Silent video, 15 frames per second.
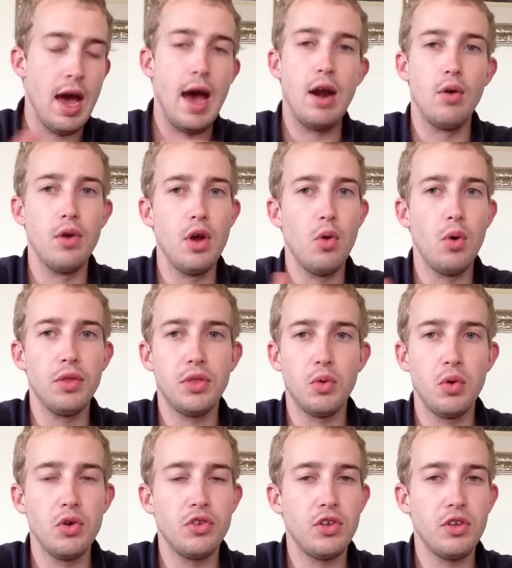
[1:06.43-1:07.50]
I don't know what
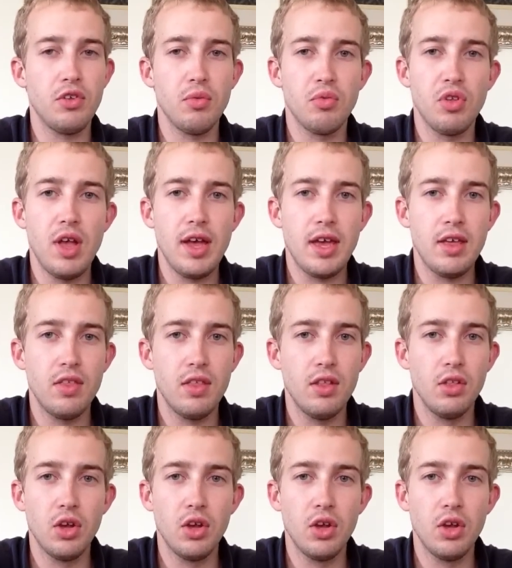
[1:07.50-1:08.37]
the root systems like and